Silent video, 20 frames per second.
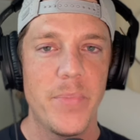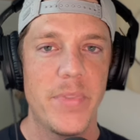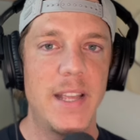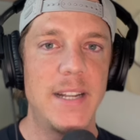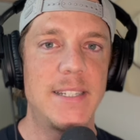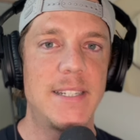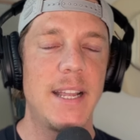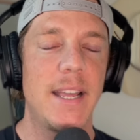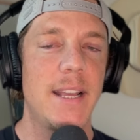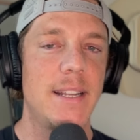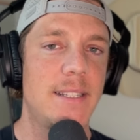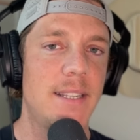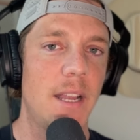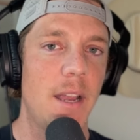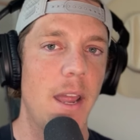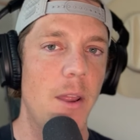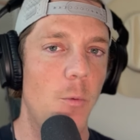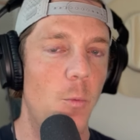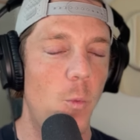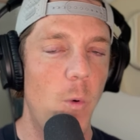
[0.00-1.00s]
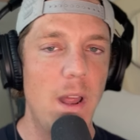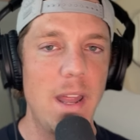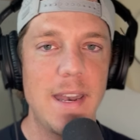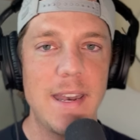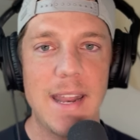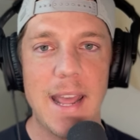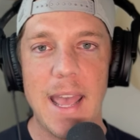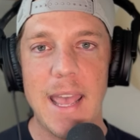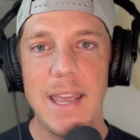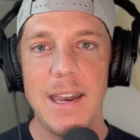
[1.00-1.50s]
They say it's a
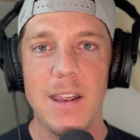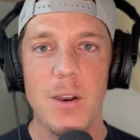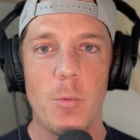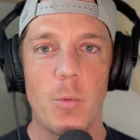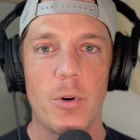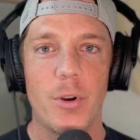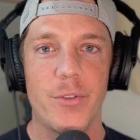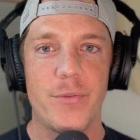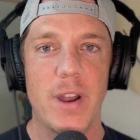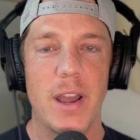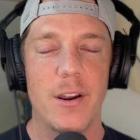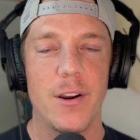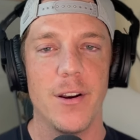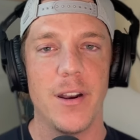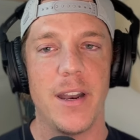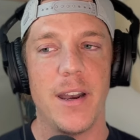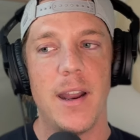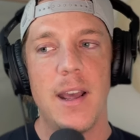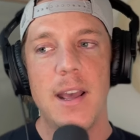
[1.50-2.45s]
wind-aided world record. And